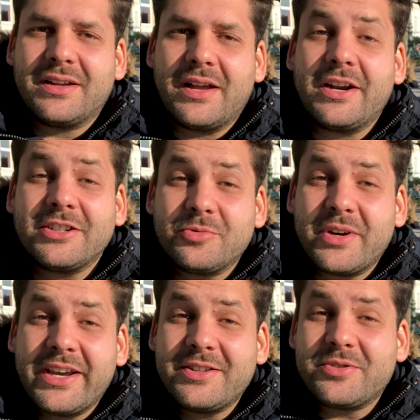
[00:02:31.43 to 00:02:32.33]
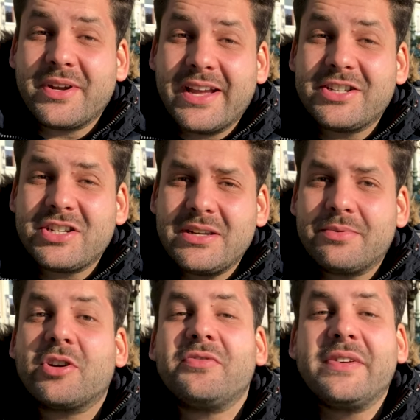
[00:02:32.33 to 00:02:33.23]
Another way to get cheap
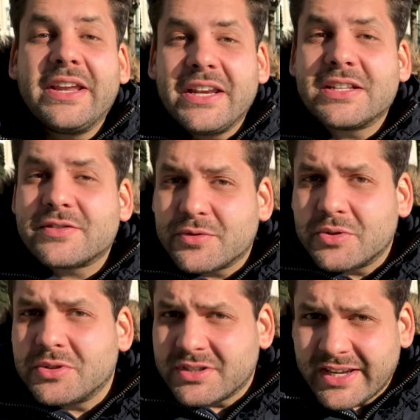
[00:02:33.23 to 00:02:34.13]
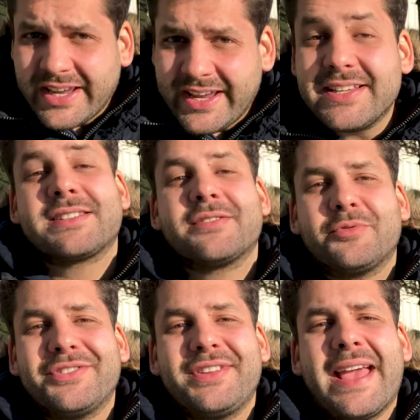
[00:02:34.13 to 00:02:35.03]
convenience food is
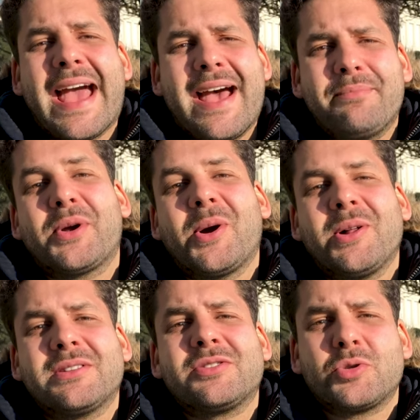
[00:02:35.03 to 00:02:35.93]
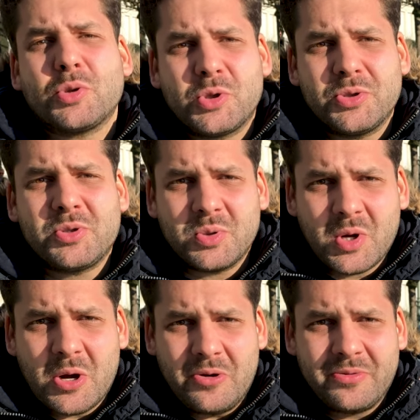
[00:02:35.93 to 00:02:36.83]
with the app called Too Good To
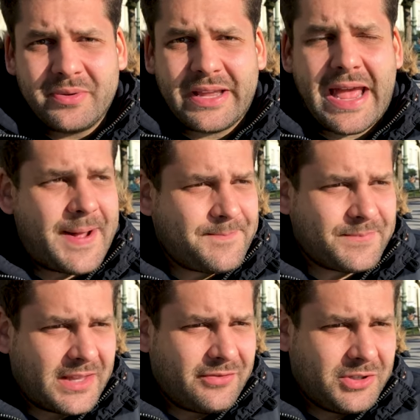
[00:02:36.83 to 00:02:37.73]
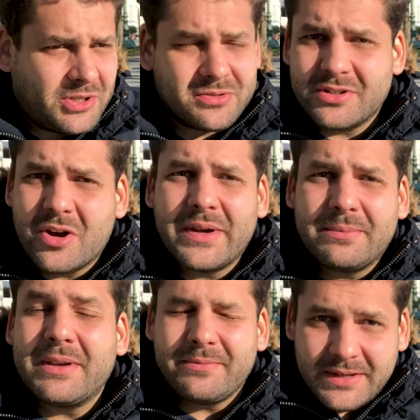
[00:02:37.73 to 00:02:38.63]
Go. Um, if you don't know it,
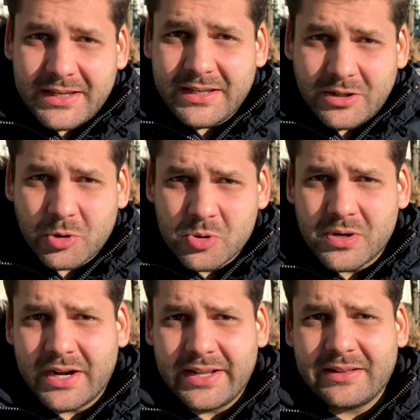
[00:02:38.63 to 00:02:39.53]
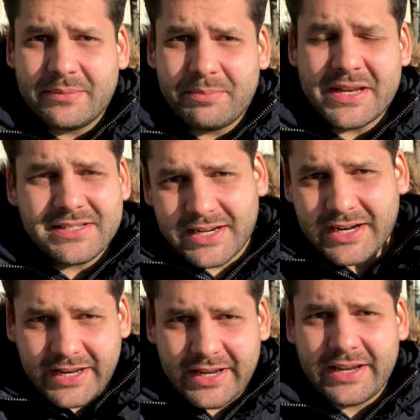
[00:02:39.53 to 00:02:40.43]
maybe you Google it.
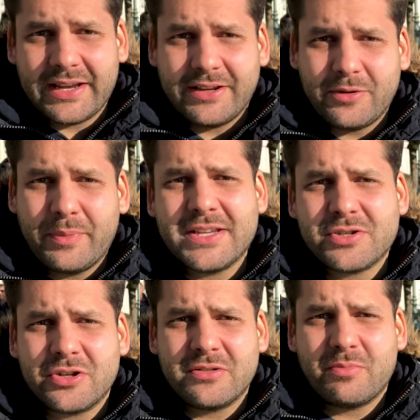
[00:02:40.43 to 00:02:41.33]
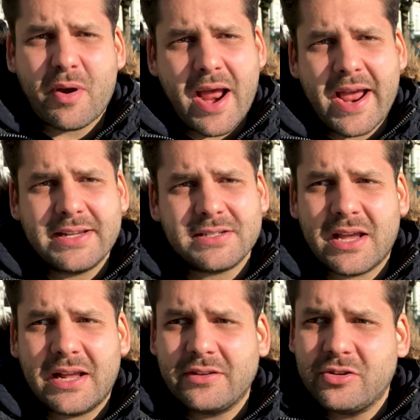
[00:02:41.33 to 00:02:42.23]
Basically, uh, you pay a certain price
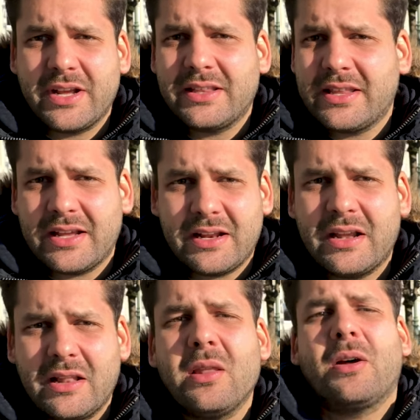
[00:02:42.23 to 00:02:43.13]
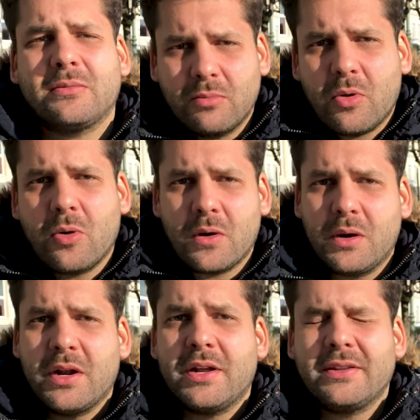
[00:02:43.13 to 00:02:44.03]
and you get uh, a lot more
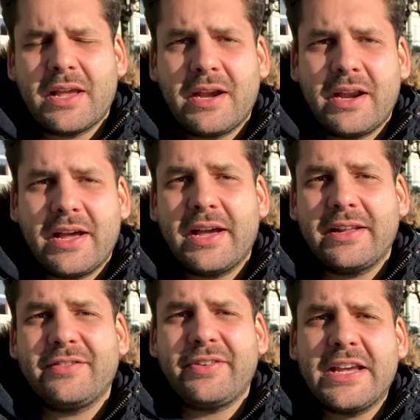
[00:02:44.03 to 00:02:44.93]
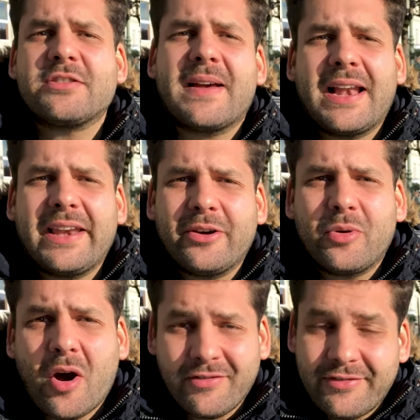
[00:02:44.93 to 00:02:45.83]
than uh, the face value
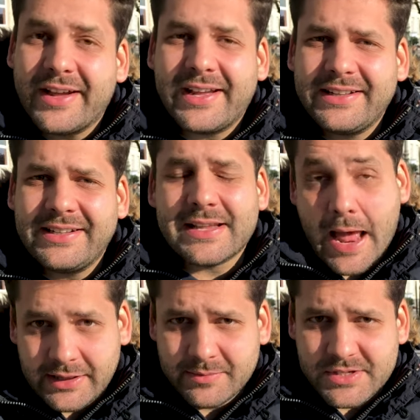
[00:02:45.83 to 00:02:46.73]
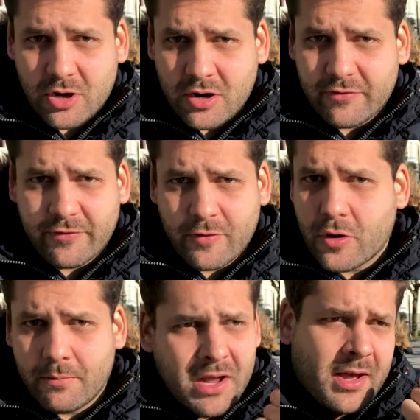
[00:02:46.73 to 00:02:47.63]
of uh, these items are
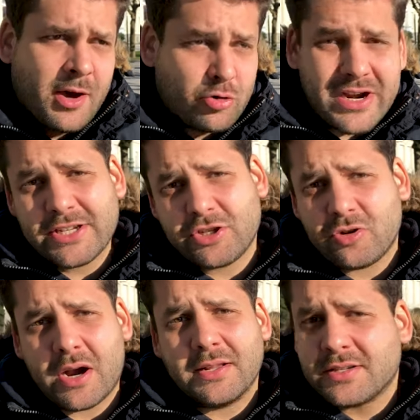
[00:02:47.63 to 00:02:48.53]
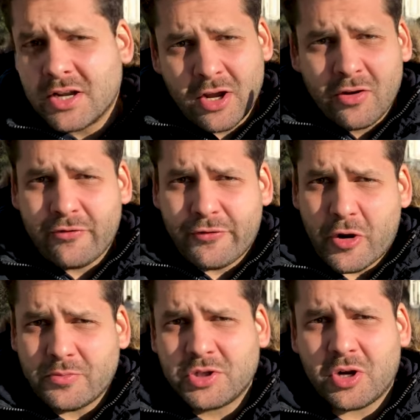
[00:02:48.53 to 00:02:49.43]
from restaurants,
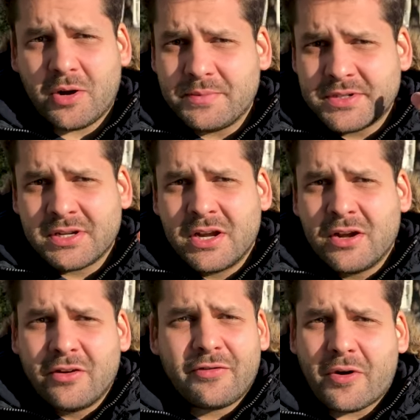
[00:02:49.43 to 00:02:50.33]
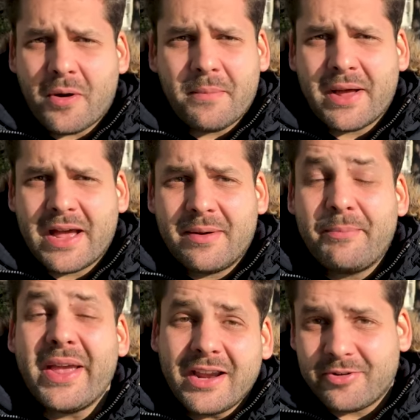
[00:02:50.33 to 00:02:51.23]
from shops, from uh,
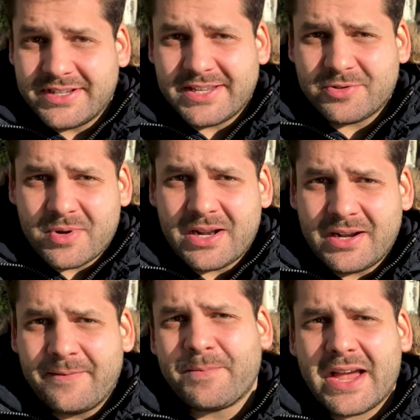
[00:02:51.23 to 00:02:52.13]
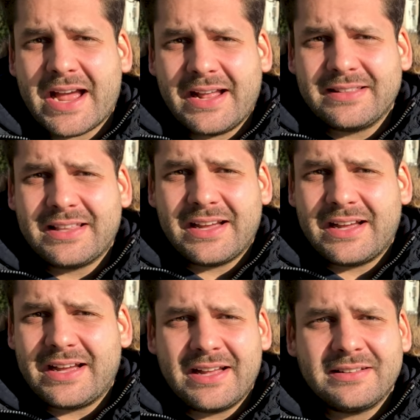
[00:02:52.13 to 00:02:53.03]
bakeries as well. And
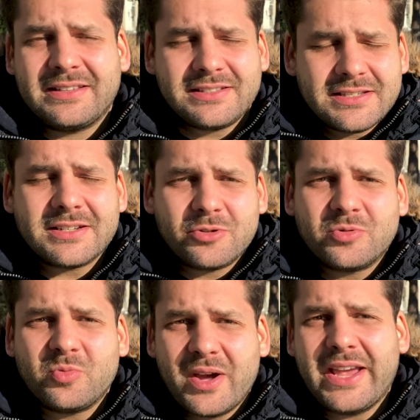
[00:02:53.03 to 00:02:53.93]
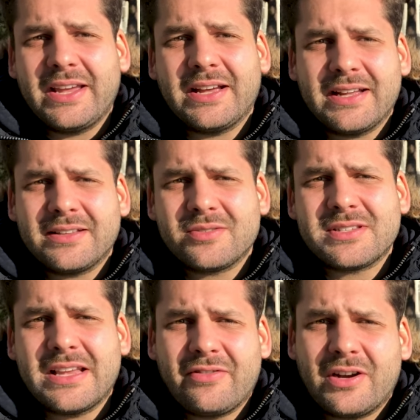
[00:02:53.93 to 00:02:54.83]
uh, this is a good way to
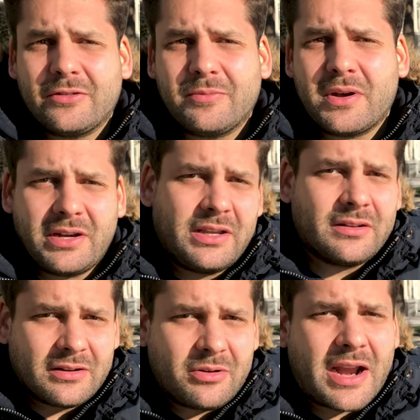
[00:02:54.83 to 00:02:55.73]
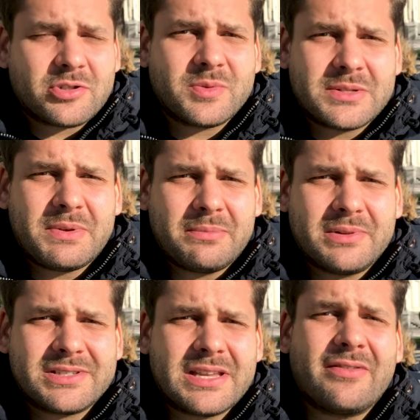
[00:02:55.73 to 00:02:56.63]
save a lot of money, or how Swiss
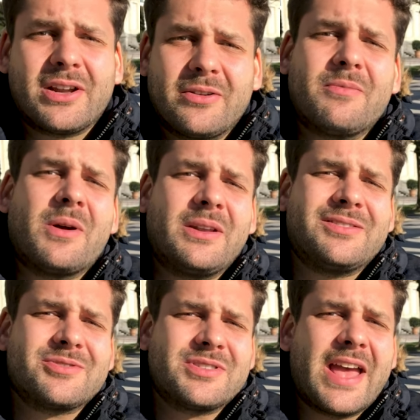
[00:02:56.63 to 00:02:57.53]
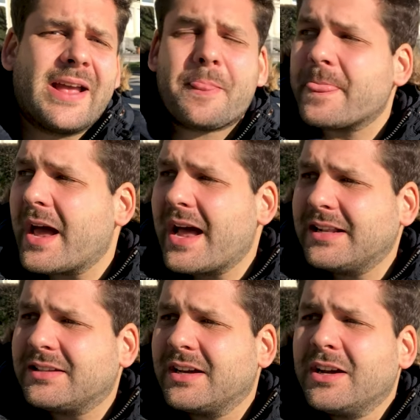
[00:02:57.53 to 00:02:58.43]
people save a lot of money today.
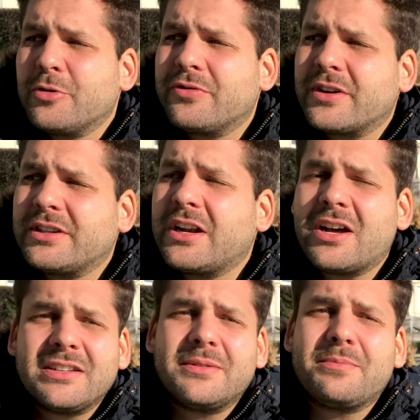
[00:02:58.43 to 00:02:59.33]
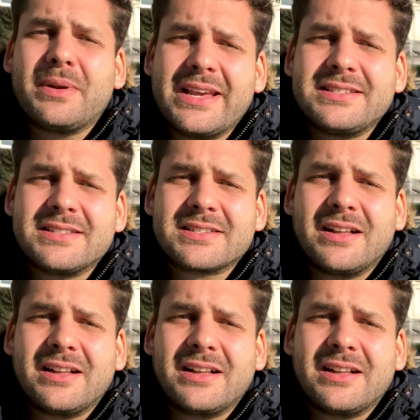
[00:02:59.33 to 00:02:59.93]
And we've got another place, it's